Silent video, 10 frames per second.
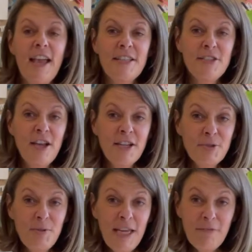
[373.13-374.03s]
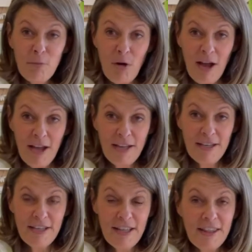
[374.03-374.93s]
As long as we have
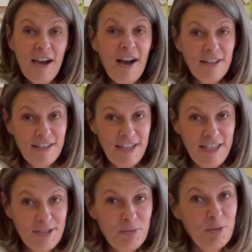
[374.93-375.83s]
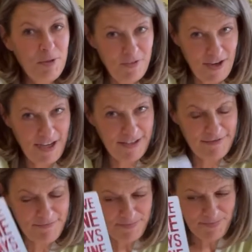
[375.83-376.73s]
wine, the holidays will be fine.
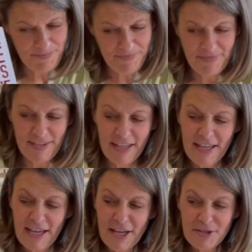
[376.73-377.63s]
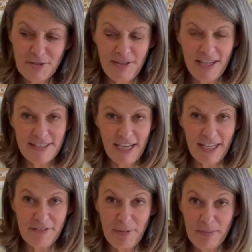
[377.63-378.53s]
So that's
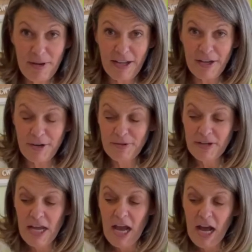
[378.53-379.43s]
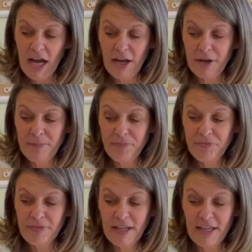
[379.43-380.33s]
kind of my motto.
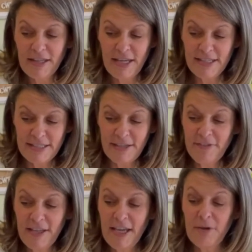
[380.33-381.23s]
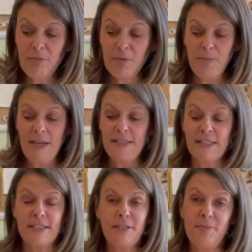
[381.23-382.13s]
Thanksgiving, it will
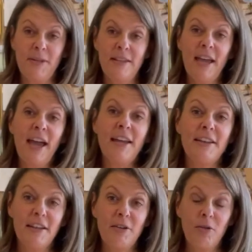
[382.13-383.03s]
basically be that.